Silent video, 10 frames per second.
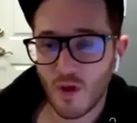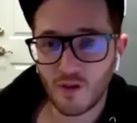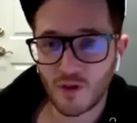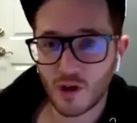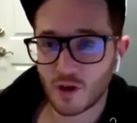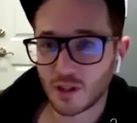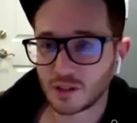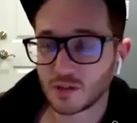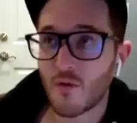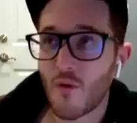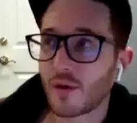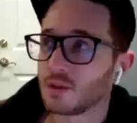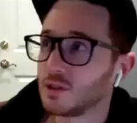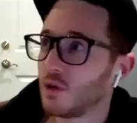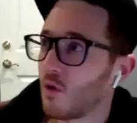if they're,
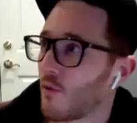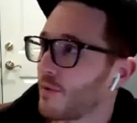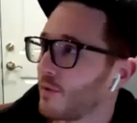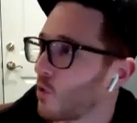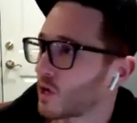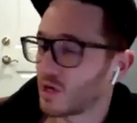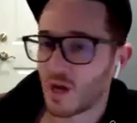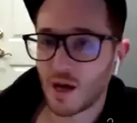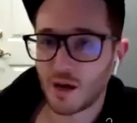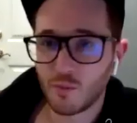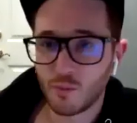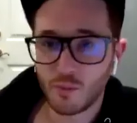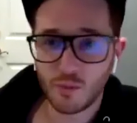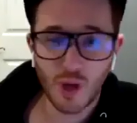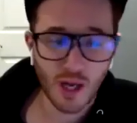you know, working on
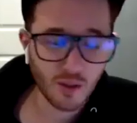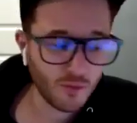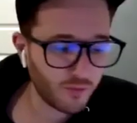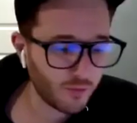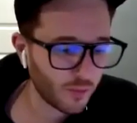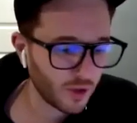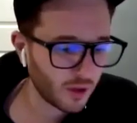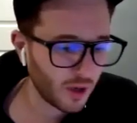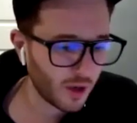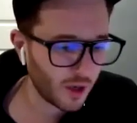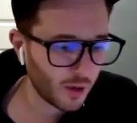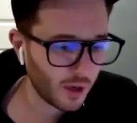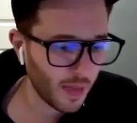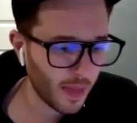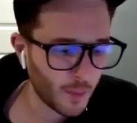
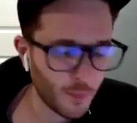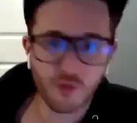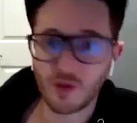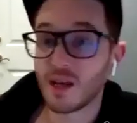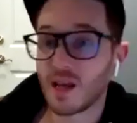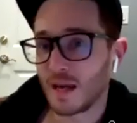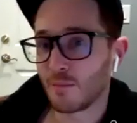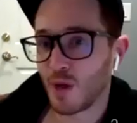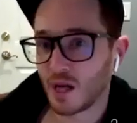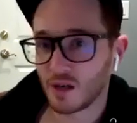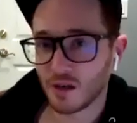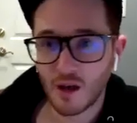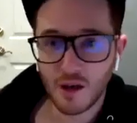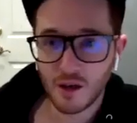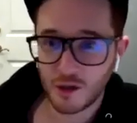a print campaign,
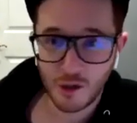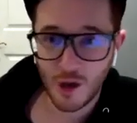could